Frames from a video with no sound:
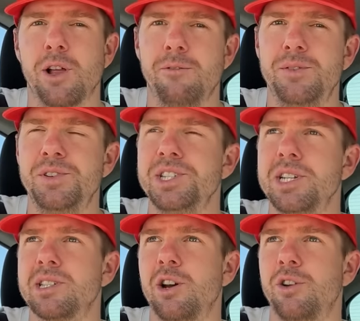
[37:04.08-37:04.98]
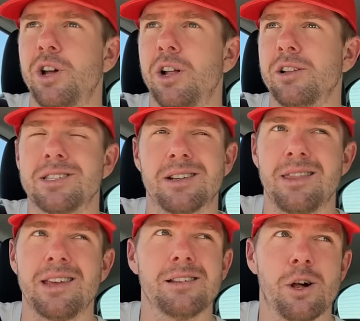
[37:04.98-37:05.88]
for like 50, 60 odd dollars, and I
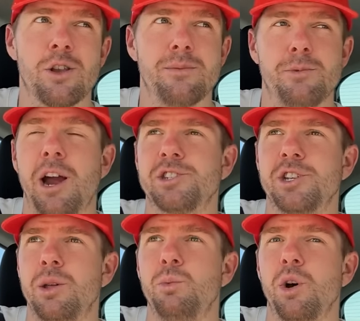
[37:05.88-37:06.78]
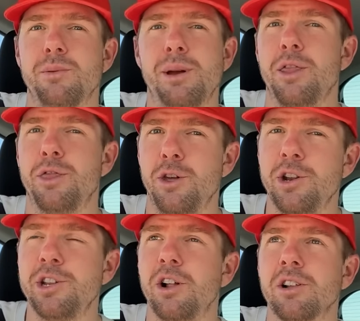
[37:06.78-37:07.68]
think a lot of them are actually only worth about
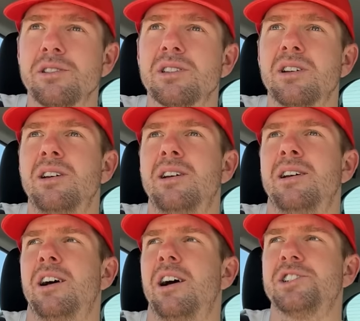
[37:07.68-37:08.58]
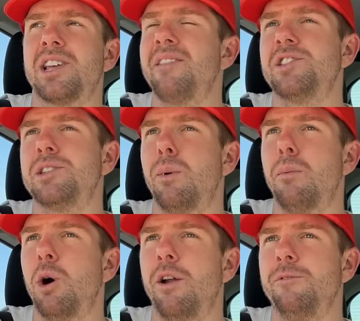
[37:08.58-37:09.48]
$30. I just had this in my
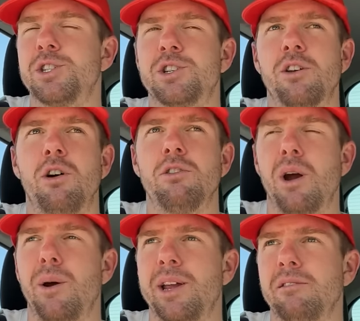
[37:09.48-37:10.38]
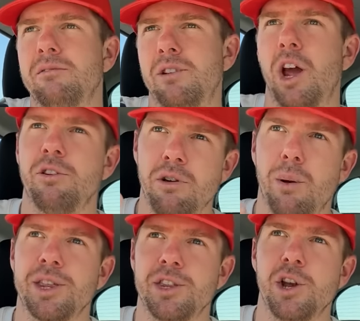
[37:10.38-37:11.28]
mind for so long growing, you know,
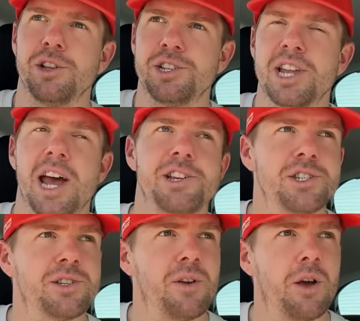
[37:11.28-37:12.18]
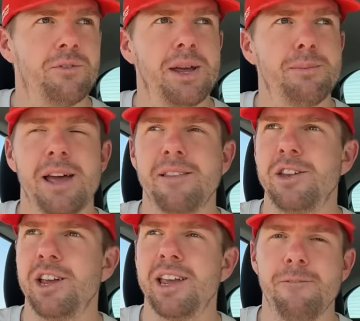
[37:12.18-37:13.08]
growing in the early stages of, of eBay that
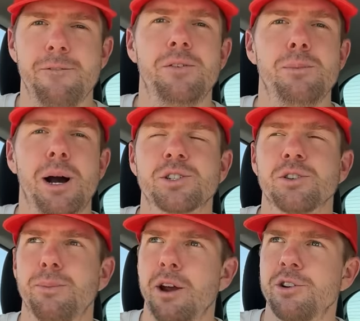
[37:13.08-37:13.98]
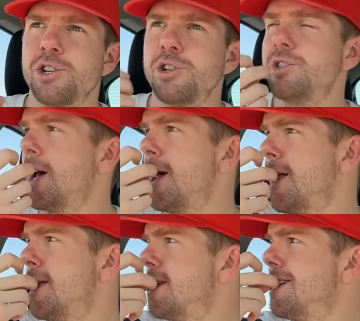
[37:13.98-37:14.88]
you could get 50 bucks for a pair of shoes.
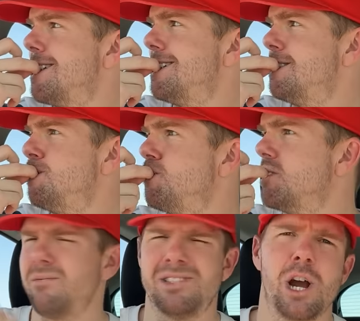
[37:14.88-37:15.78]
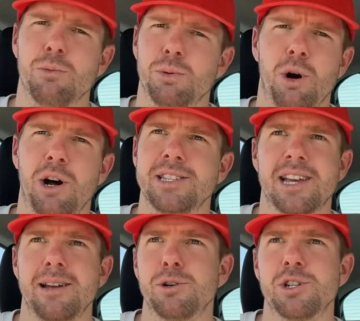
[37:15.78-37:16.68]
Um, terrible
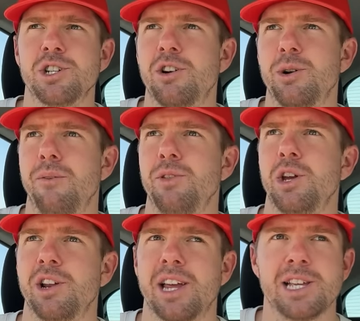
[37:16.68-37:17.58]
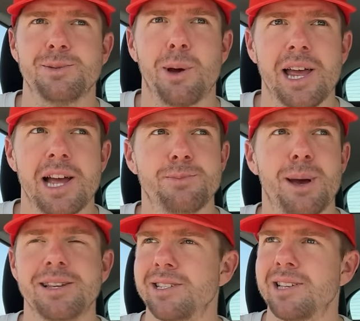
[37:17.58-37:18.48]
mindset because you've got to do everything on a case by case
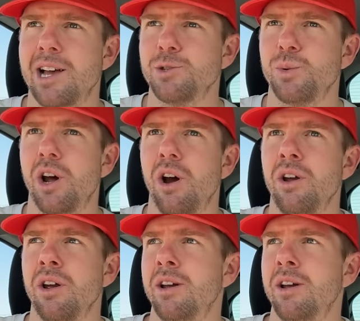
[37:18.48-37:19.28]
basis, as we know.